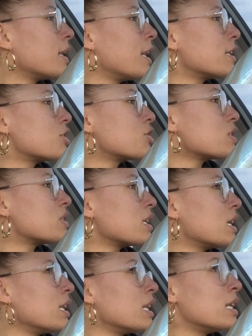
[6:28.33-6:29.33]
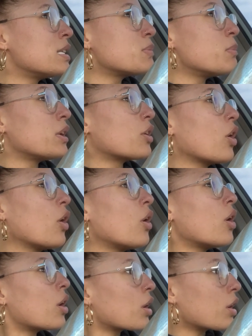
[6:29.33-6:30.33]
and it's just it, it's been
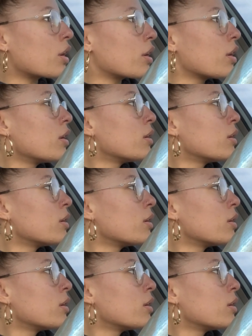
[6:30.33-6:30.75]
hard.